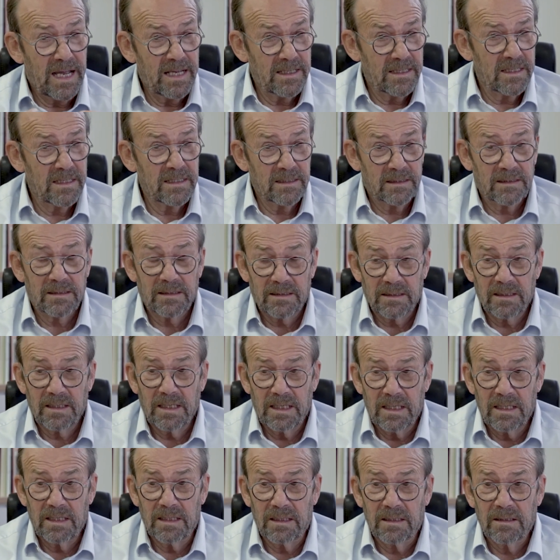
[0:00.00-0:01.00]
had
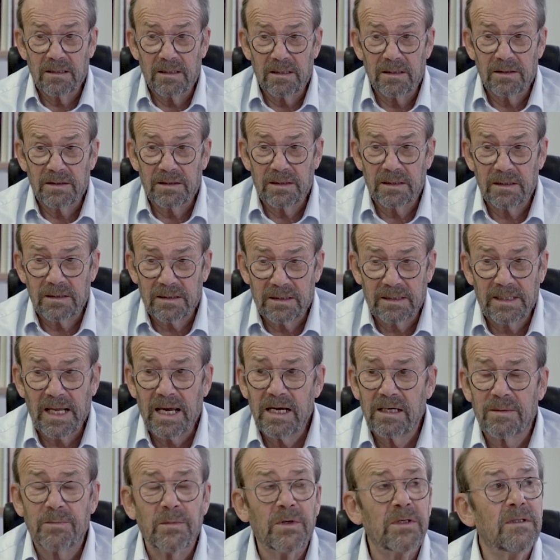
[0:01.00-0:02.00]
this
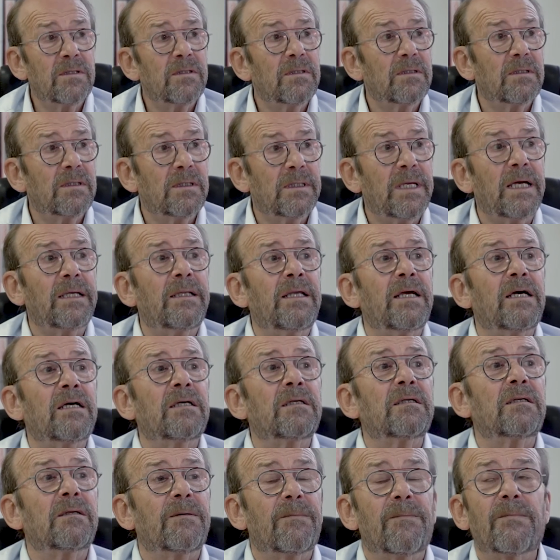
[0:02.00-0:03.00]
statement that
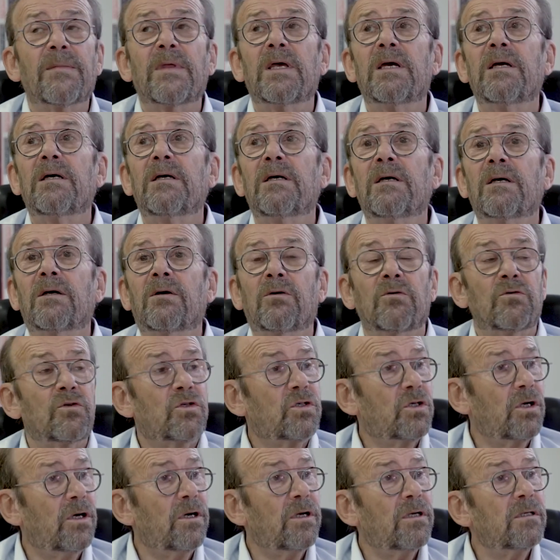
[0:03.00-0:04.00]
they are
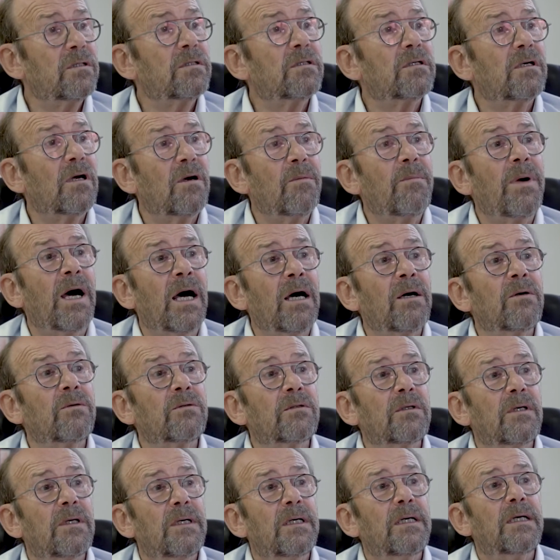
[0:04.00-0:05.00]
concerned
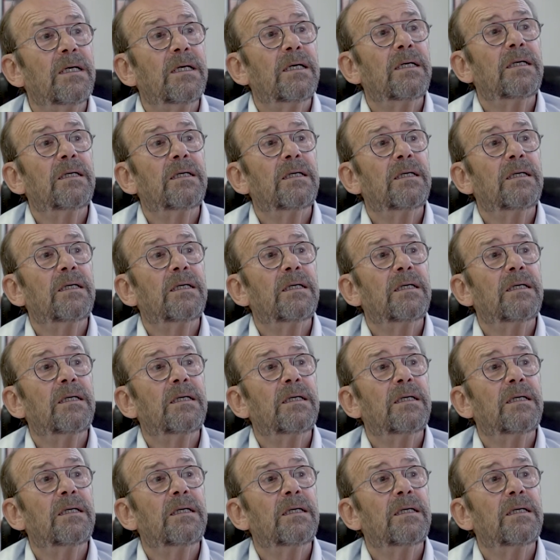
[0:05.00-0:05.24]
about